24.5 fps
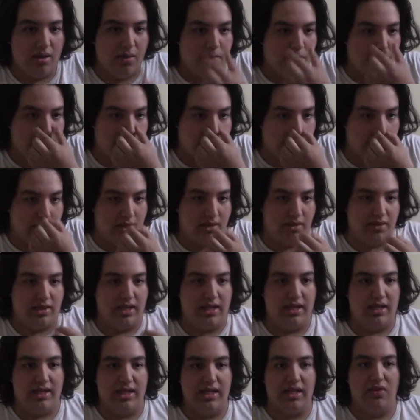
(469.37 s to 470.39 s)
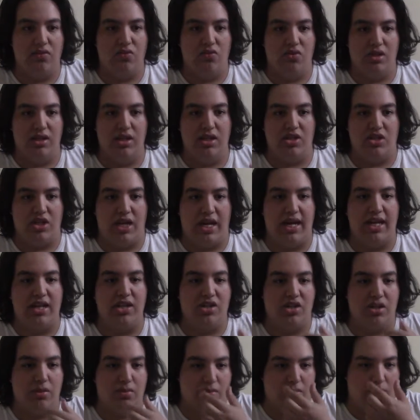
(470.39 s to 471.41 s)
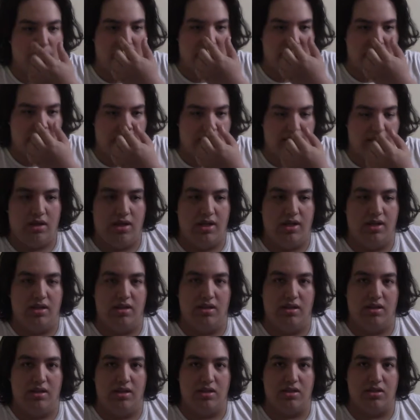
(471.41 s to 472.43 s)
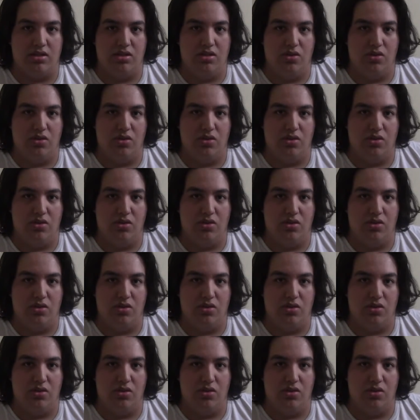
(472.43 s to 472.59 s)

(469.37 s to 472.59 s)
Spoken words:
But they did really change him a bit in this